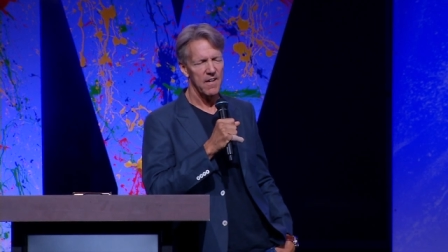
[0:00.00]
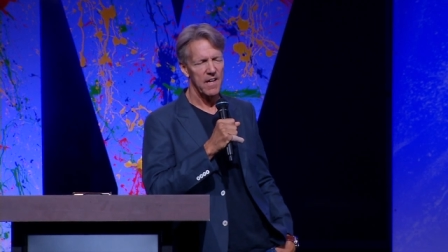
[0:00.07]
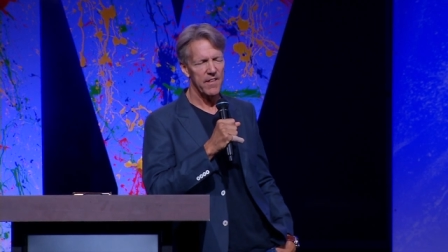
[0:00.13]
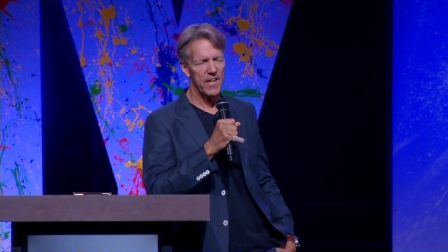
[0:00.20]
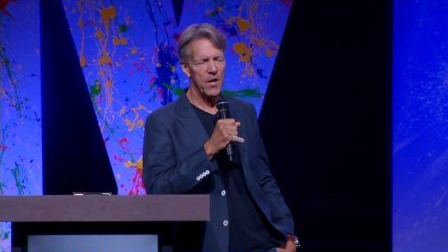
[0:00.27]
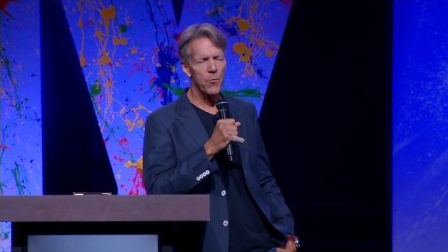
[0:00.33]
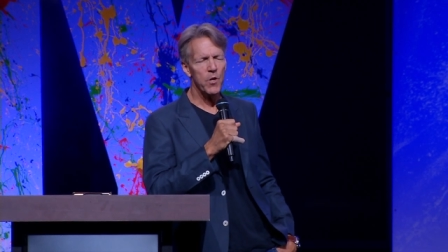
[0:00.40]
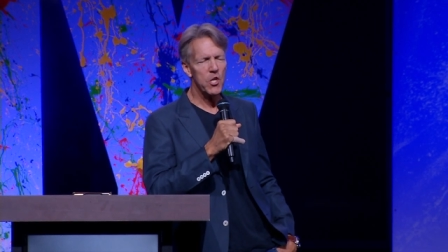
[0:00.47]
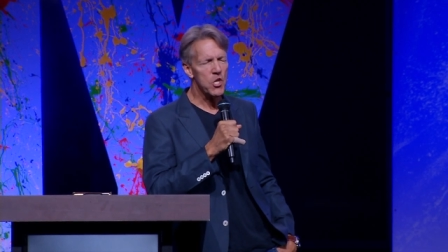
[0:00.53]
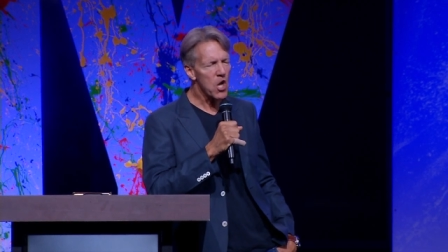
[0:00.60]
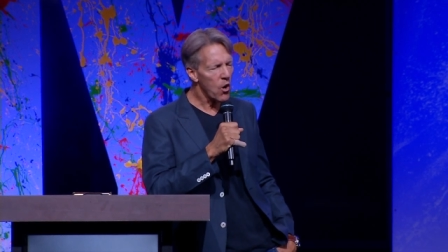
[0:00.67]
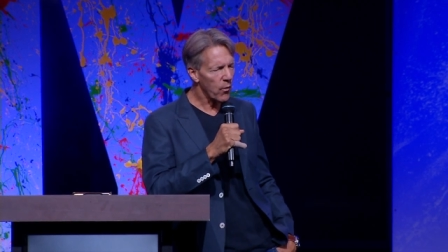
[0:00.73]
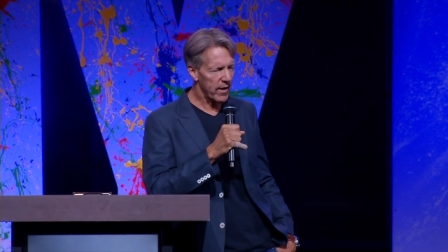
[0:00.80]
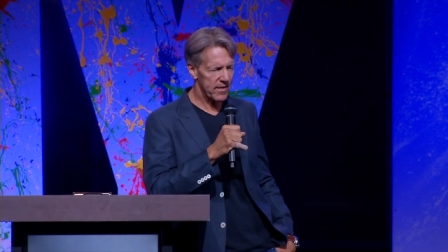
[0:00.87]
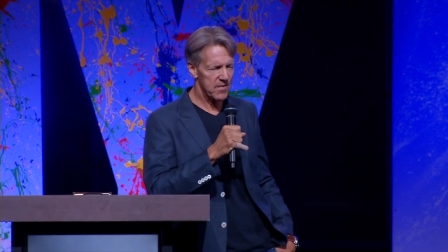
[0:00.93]
and they would
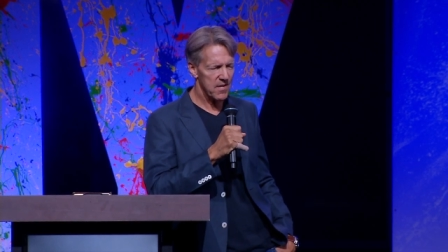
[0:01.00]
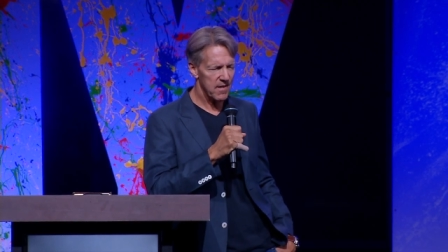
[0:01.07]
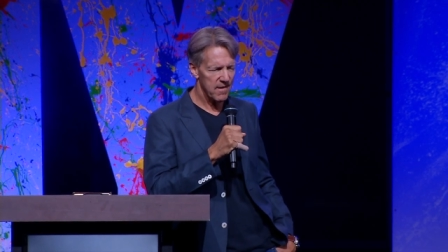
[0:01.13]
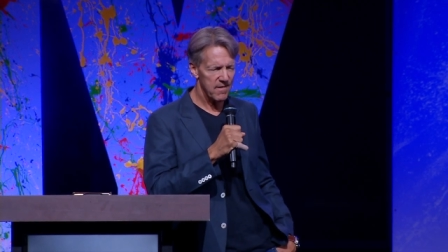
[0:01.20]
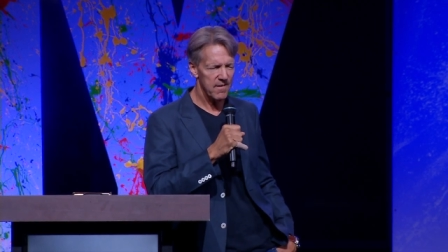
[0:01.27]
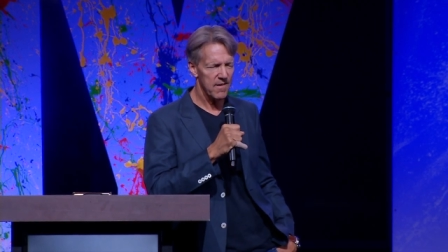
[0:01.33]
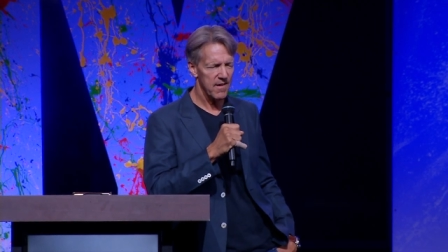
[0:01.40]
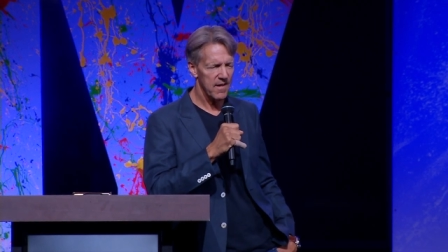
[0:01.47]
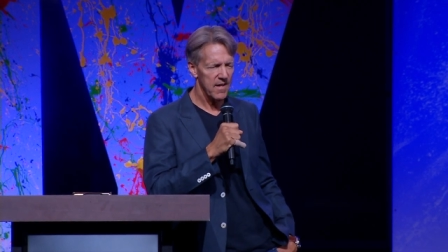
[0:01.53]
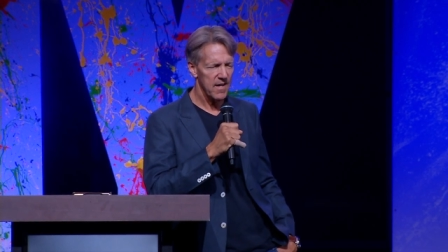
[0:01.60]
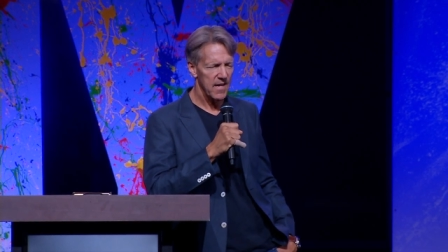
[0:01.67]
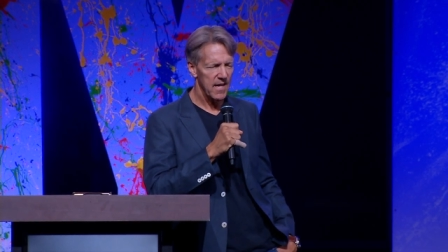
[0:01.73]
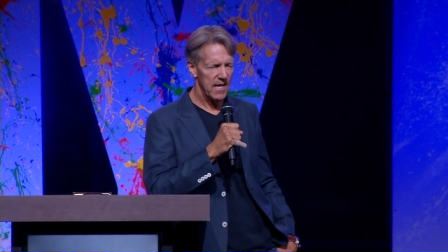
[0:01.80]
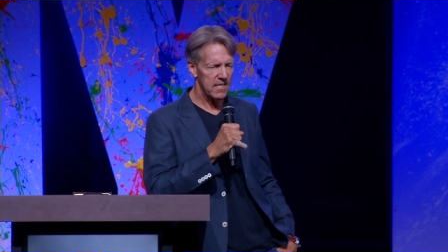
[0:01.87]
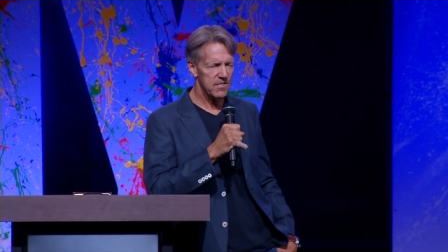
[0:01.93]
know it
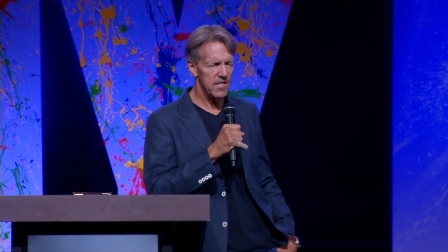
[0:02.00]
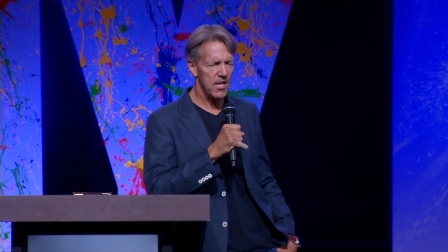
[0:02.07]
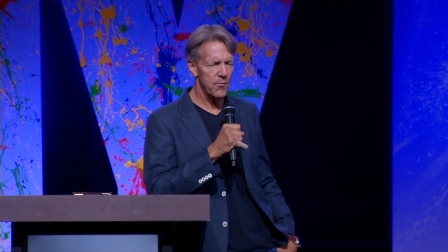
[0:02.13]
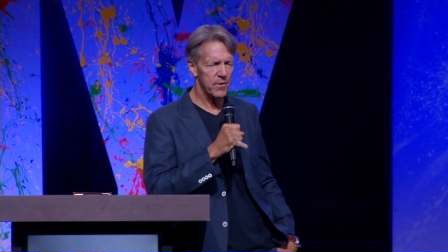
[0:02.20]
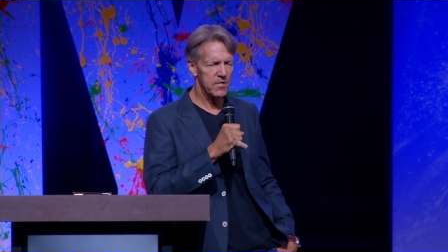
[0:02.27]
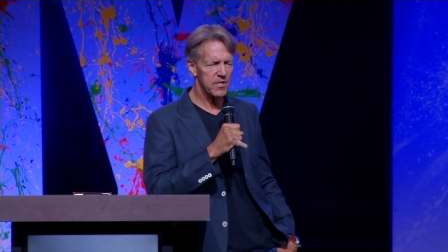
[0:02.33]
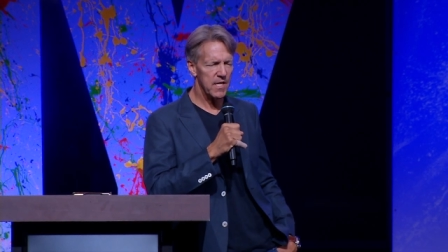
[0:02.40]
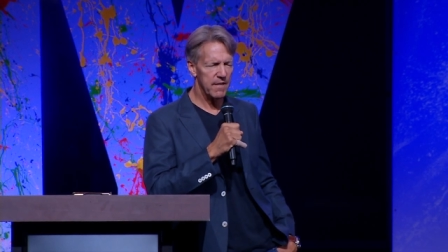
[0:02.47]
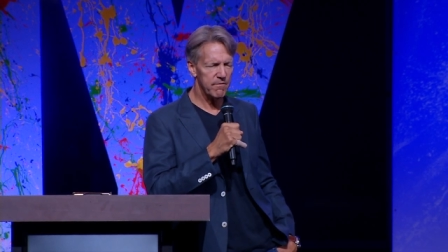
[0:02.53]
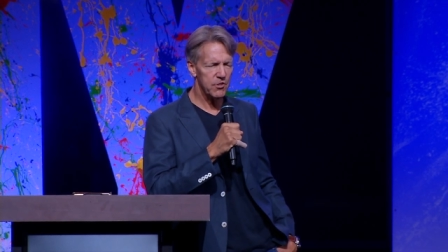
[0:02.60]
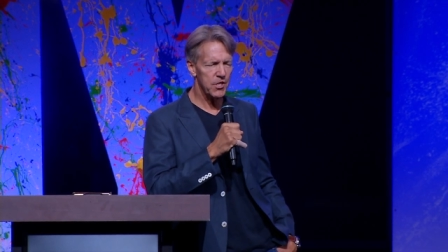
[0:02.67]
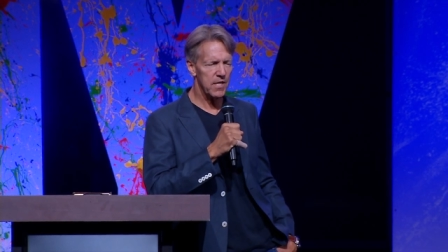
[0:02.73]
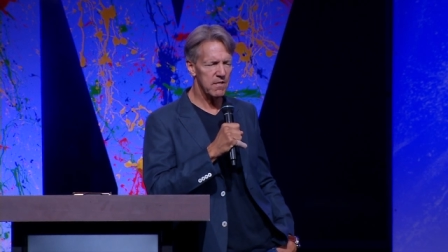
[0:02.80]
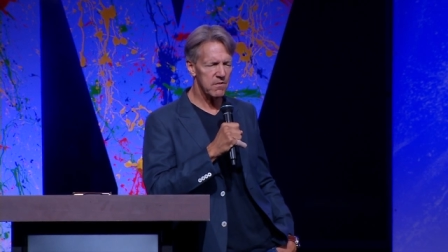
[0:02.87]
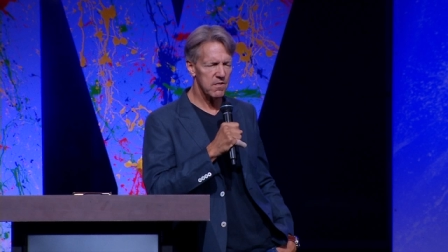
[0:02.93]
as they receive
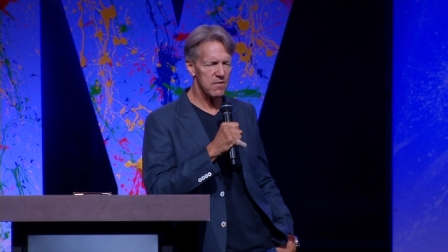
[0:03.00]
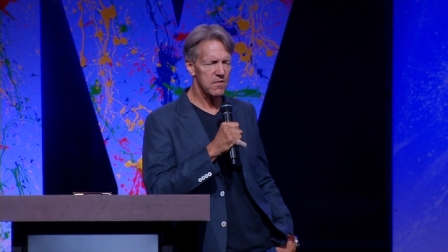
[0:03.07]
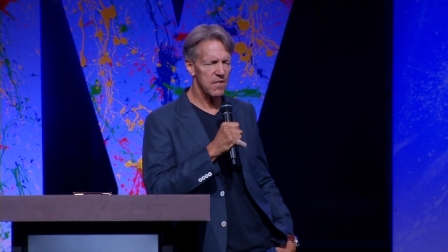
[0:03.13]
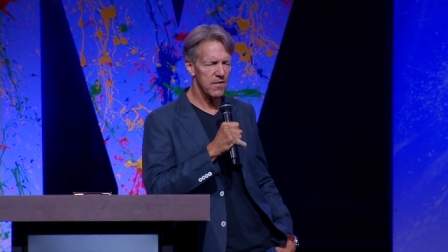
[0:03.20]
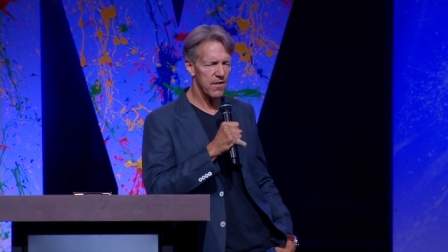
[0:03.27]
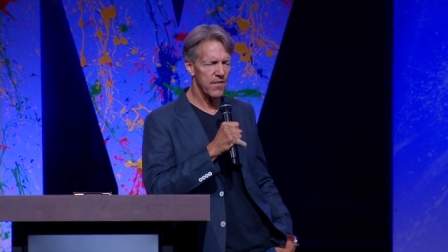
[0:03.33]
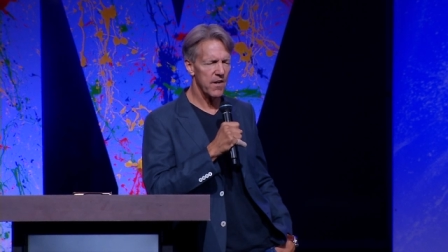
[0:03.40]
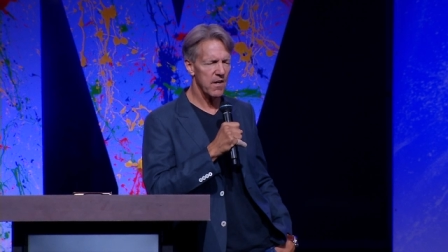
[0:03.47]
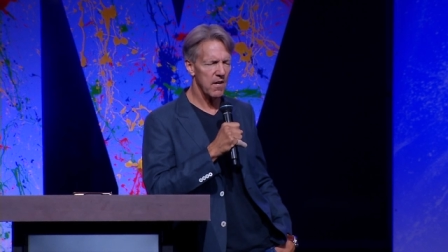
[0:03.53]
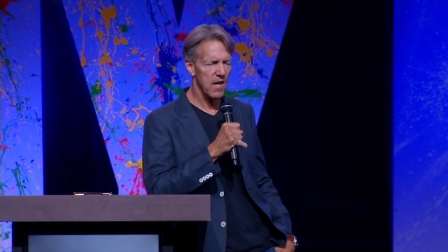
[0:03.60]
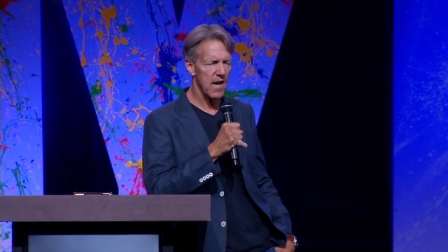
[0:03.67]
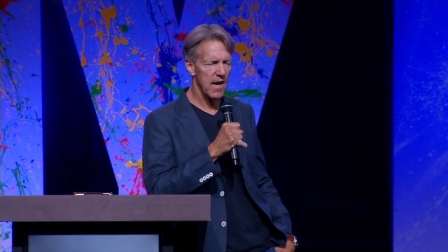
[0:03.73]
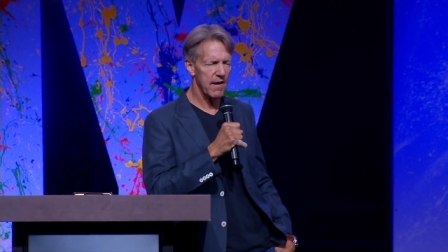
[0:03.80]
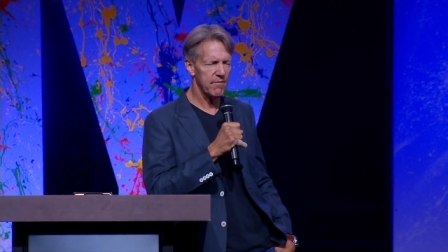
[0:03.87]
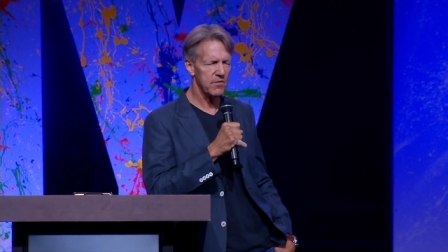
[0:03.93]
Jesus into their
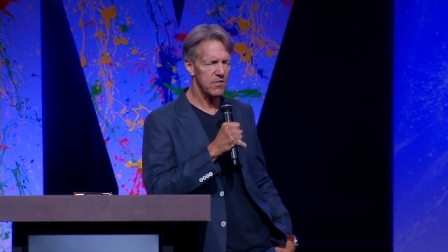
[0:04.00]
lives.